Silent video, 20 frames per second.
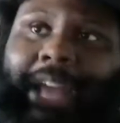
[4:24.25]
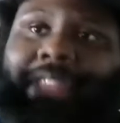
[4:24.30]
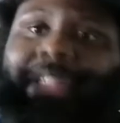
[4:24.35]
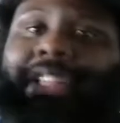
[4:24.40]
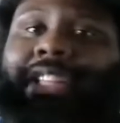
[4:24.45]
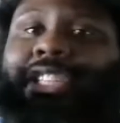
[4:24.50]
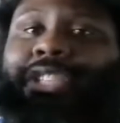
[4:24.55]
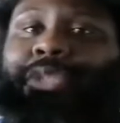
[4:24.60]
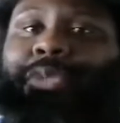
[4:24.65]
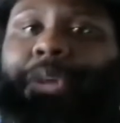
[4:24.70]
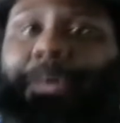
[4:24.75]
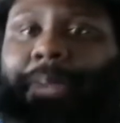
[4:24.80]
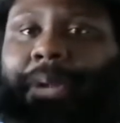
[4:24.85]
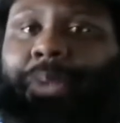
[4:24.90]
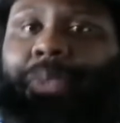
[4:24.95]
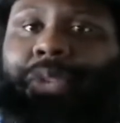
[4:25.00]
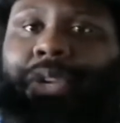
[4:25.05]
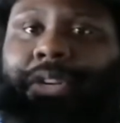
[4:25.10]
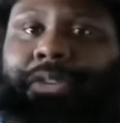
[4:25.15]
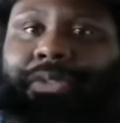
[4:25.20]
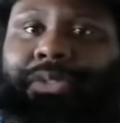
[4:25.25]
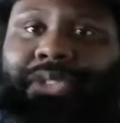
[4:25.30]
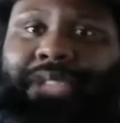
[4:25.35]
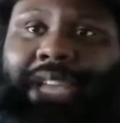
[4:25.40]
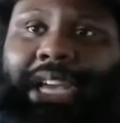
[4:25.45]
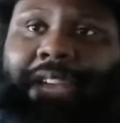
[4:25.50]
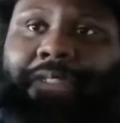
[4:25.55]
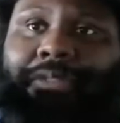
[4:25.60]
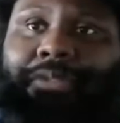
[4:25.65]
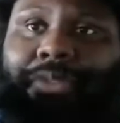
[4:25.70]
I think this would have been a wonderful
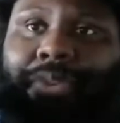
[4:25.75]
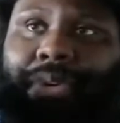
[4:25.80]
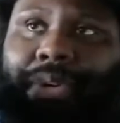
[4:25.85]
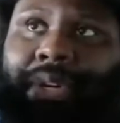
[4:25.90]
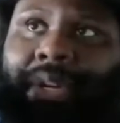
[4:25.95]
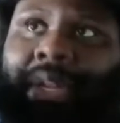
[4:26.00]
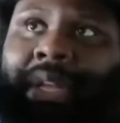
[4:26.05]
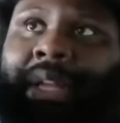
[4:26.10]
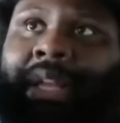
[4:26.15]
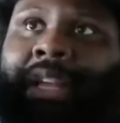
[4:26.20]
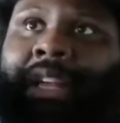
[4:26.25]
time for